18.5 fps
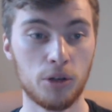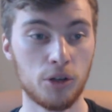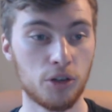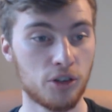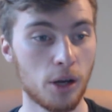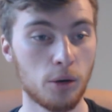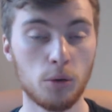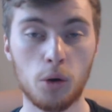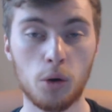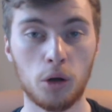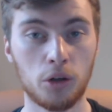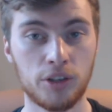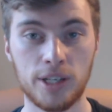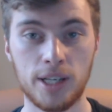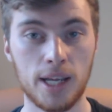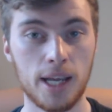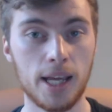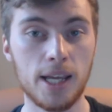The sound
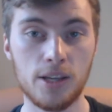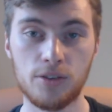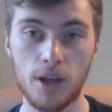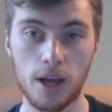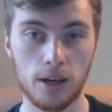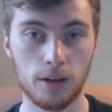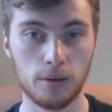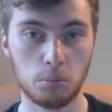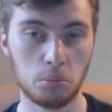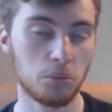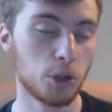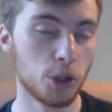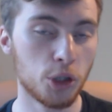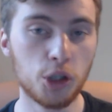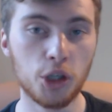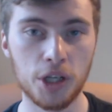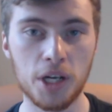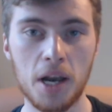quality is
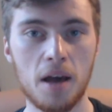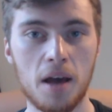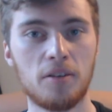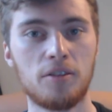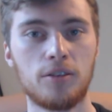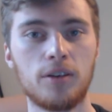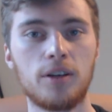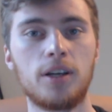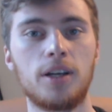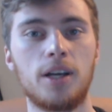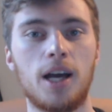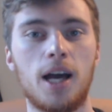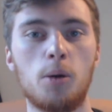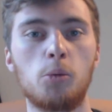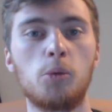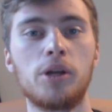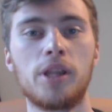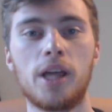good enough
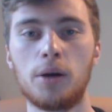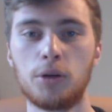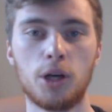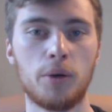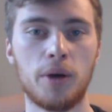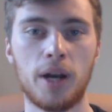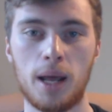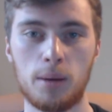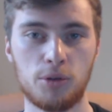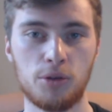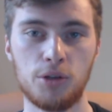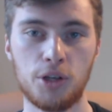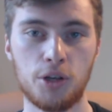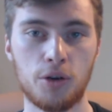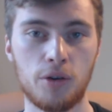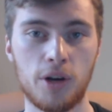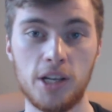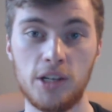without going
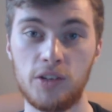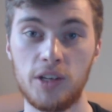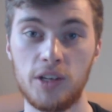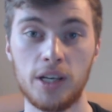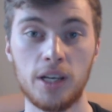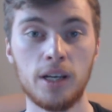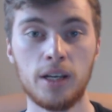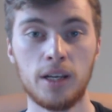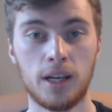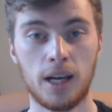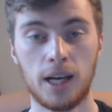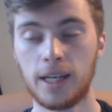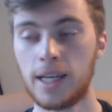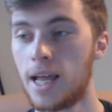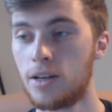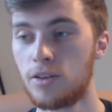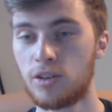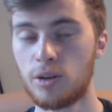absolutely crazy.
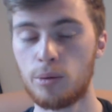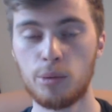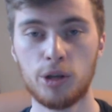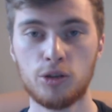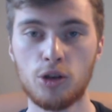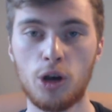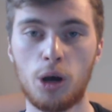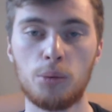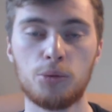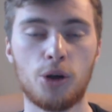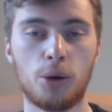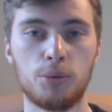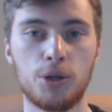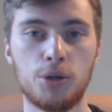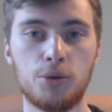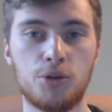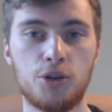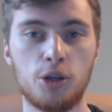Again, some of the top
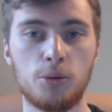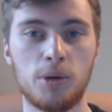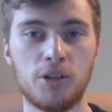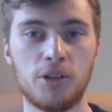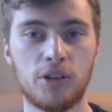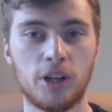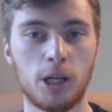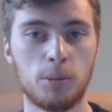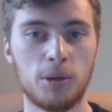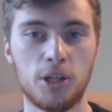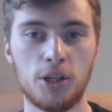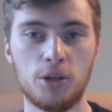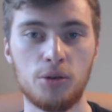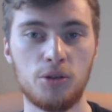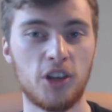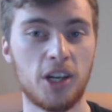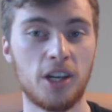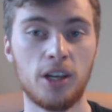YouTubers are going to be
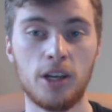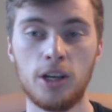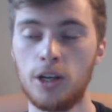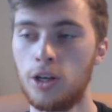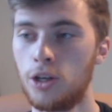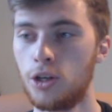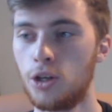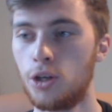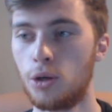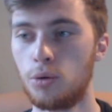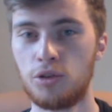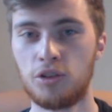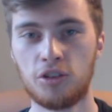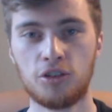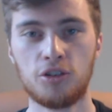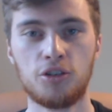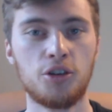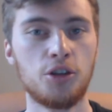using,
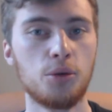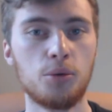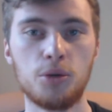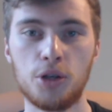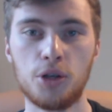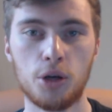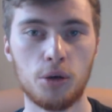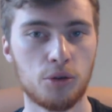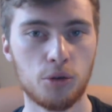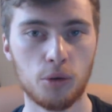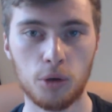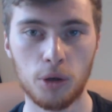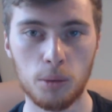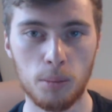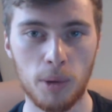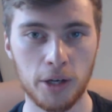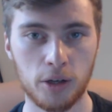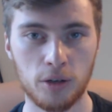studio sort
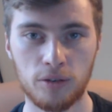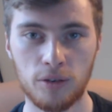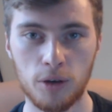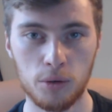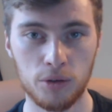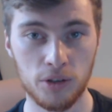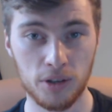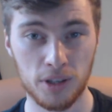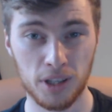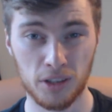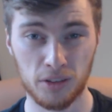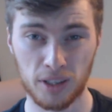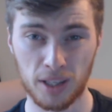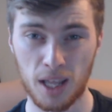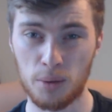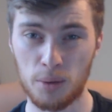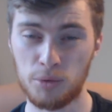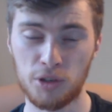of microphones and things
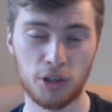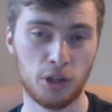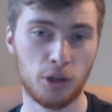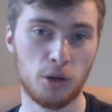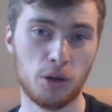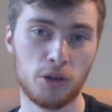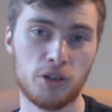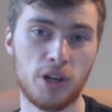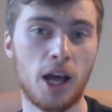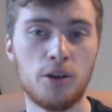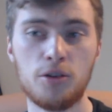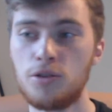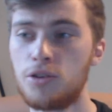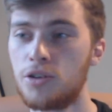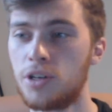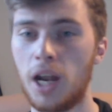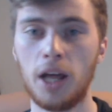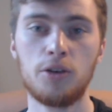like that, which are going to cost
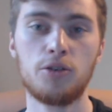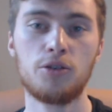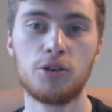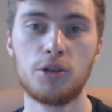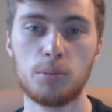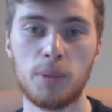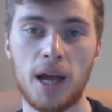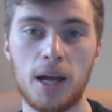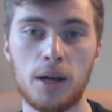hundreds and hundreds of